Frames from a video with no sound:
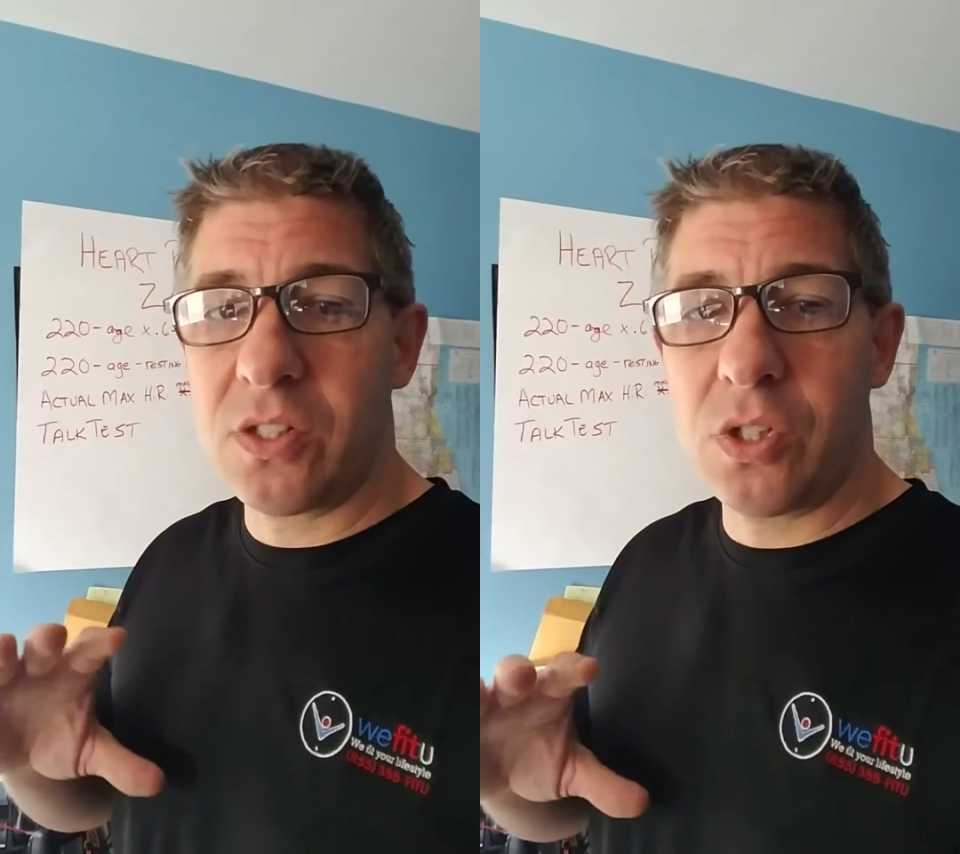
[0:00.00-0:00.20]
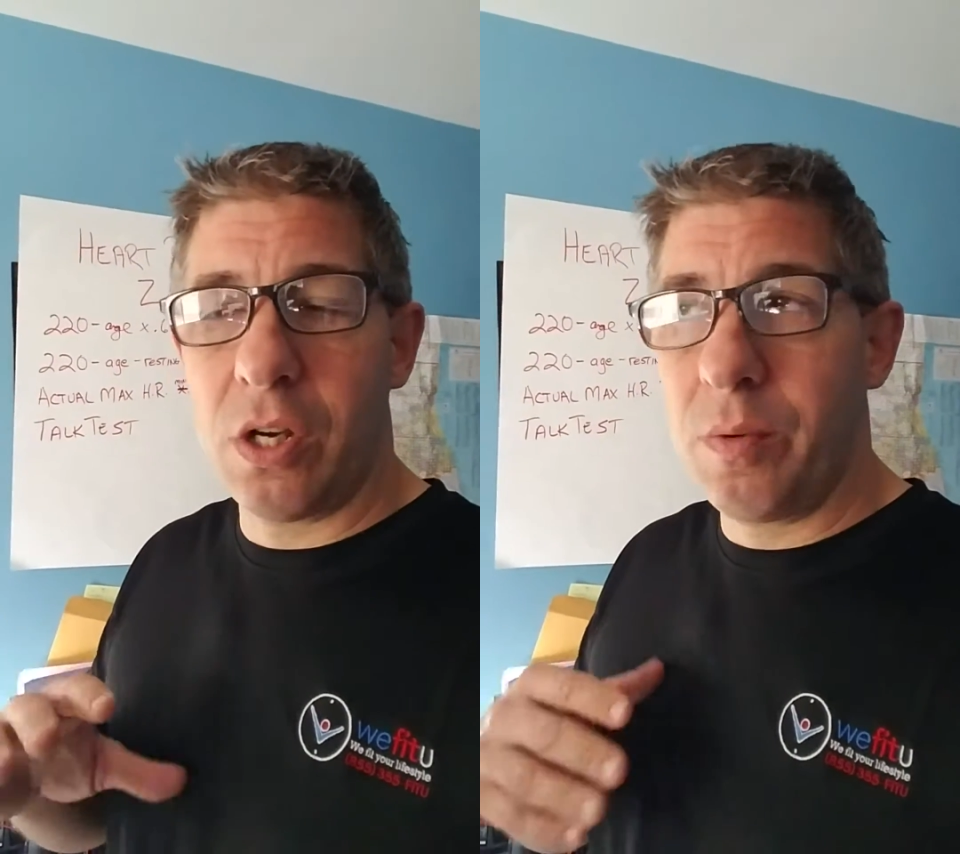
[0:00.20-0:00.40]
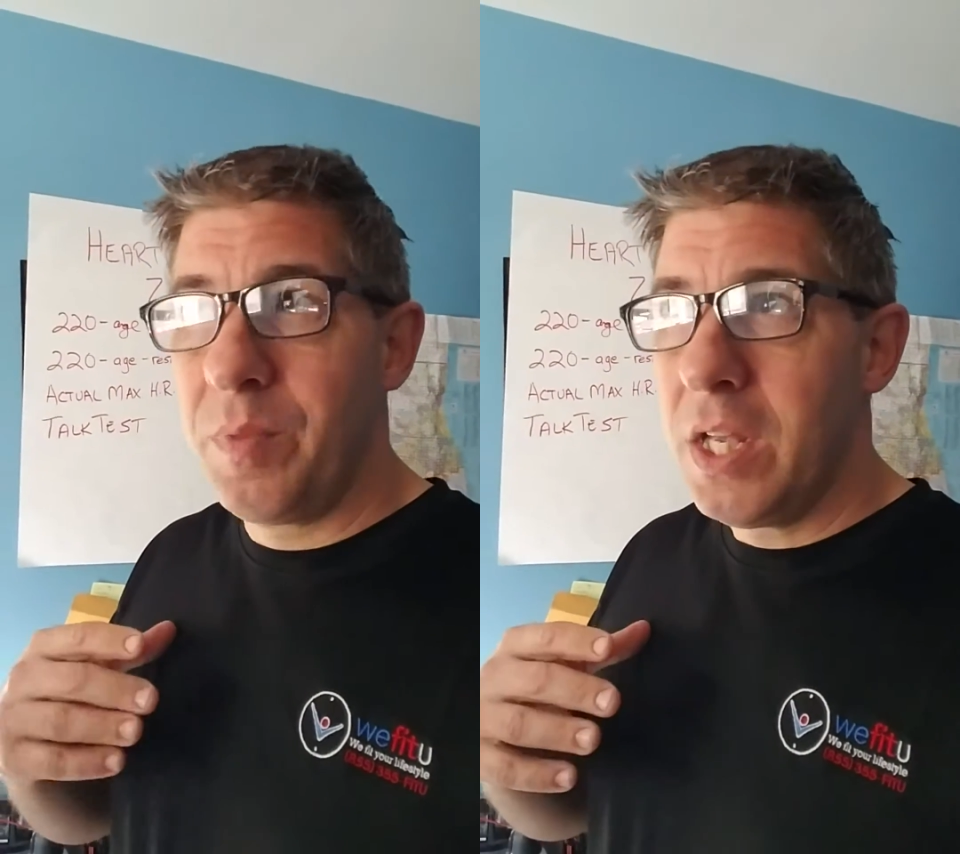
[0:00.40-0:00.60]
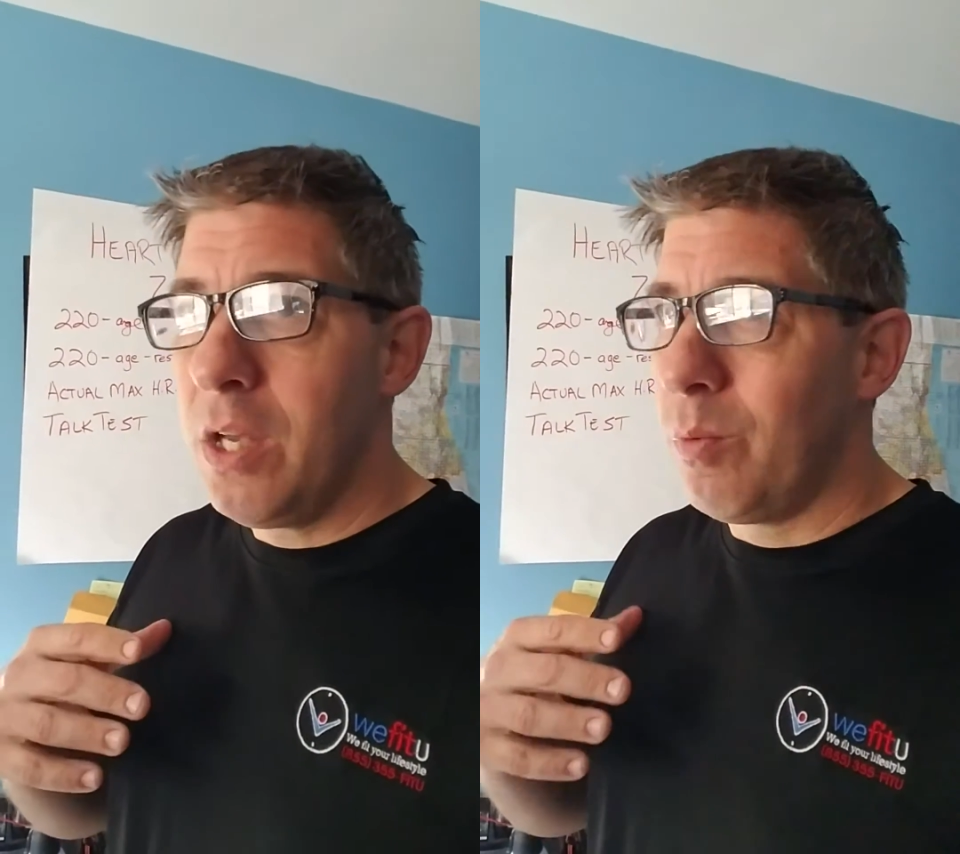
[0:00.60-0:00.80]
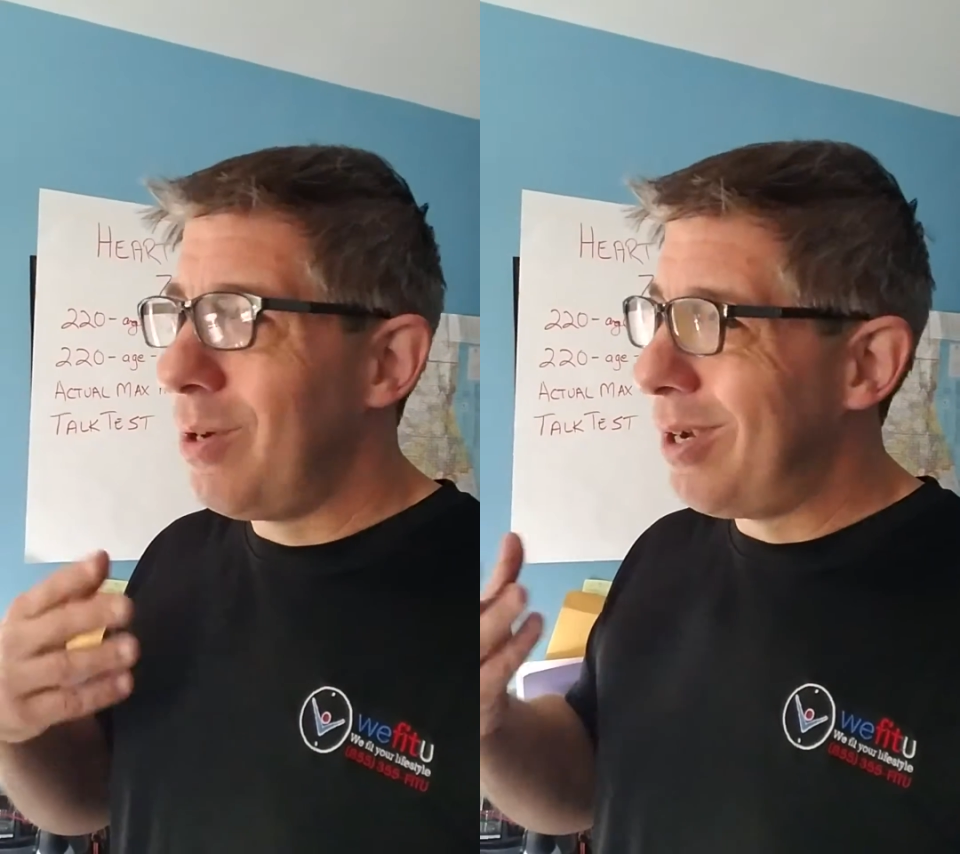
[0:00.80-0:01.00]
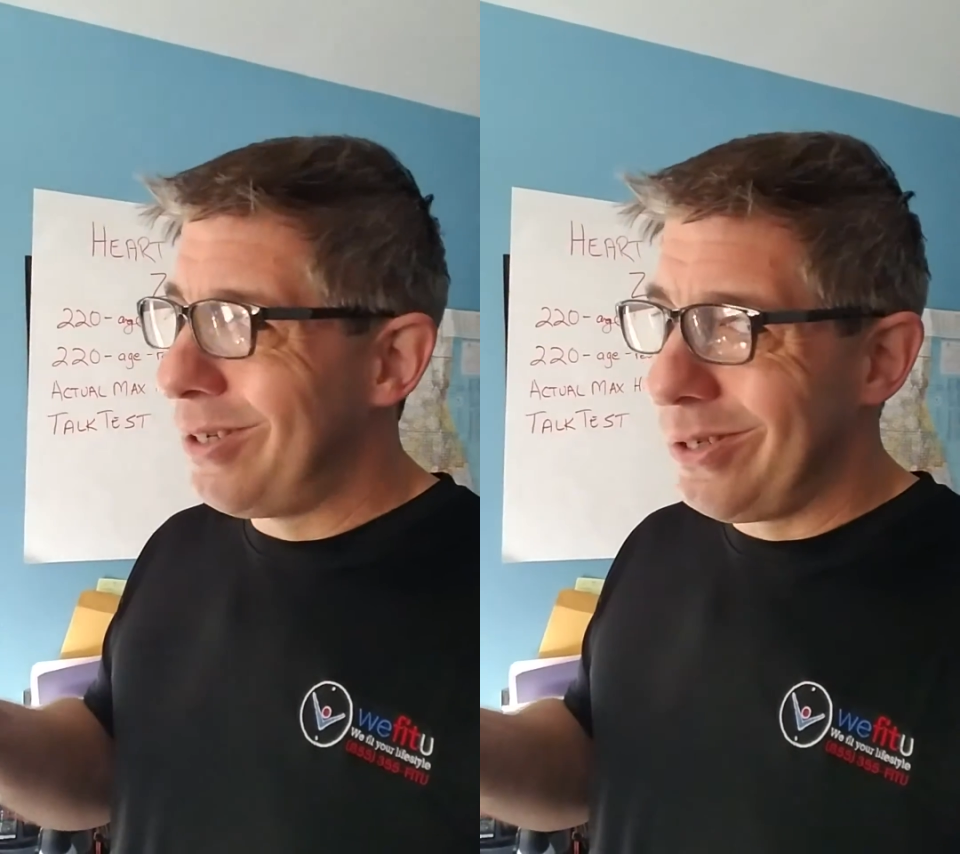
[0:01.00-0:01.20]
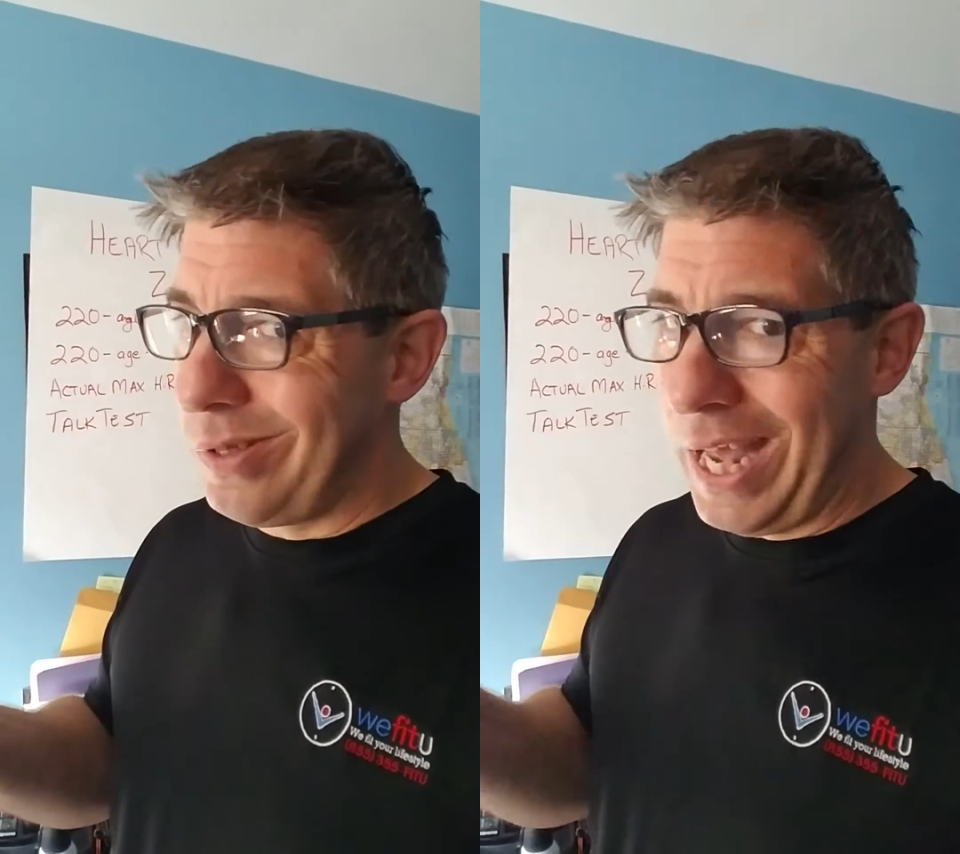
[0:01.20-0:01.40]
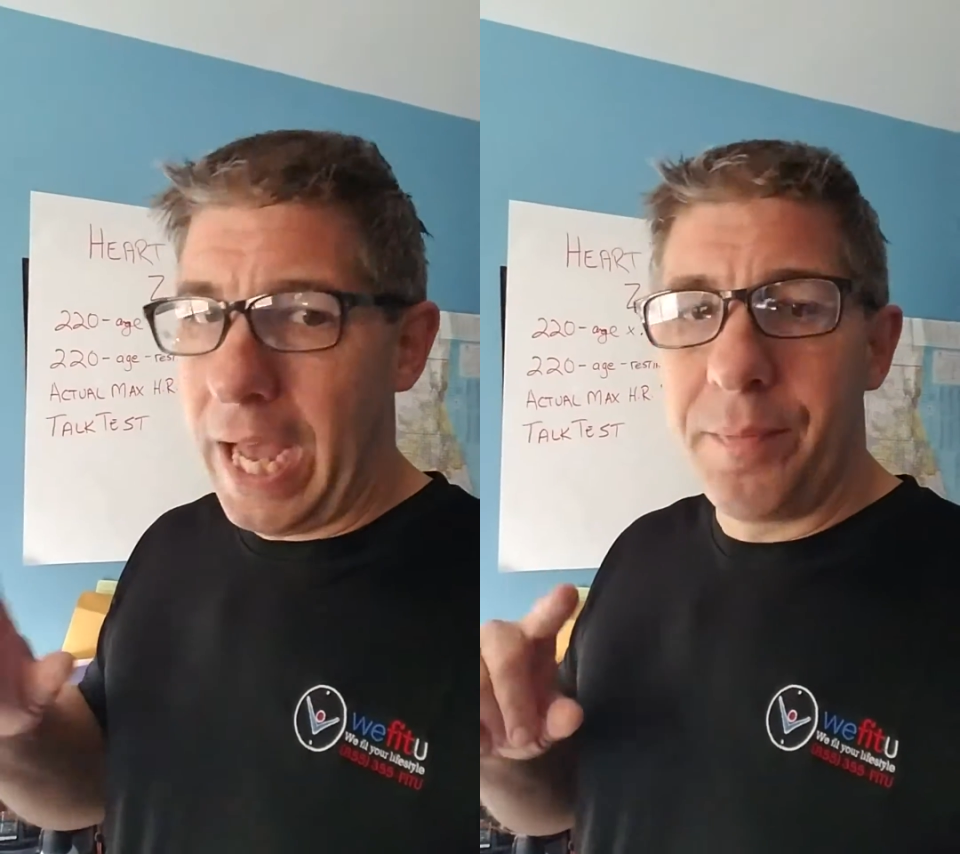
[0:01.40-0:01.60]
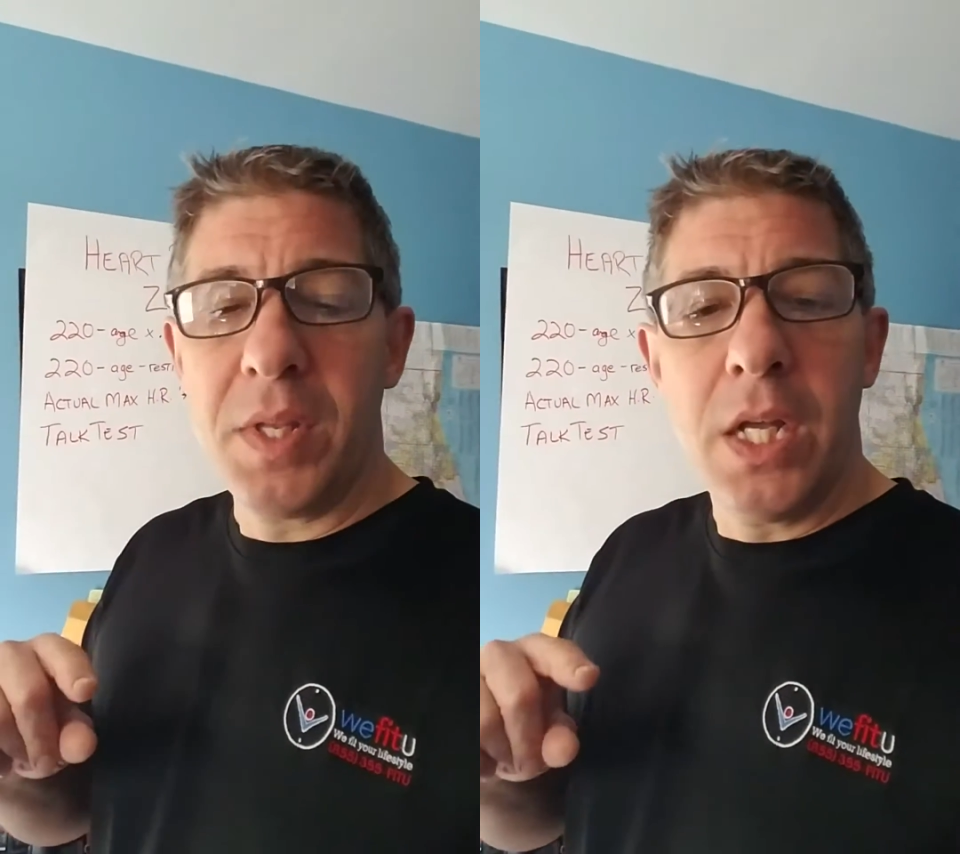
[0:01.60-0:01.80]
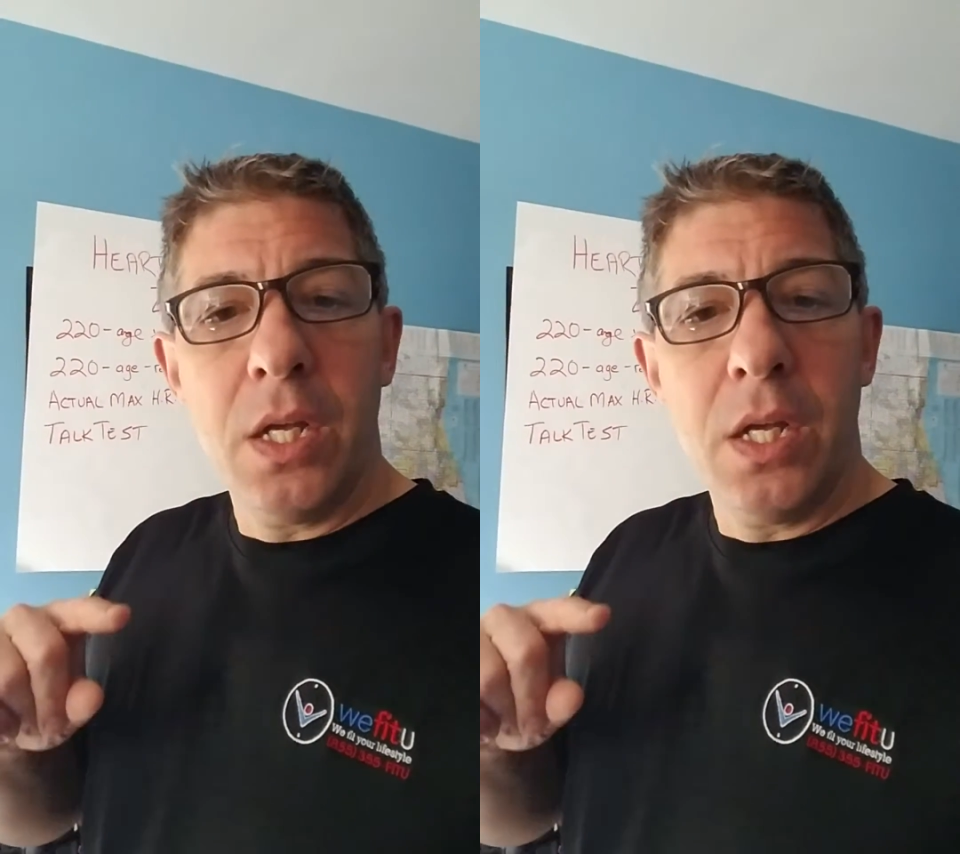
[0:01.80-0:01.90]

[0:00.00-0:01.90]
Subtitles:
So we don't want to do that.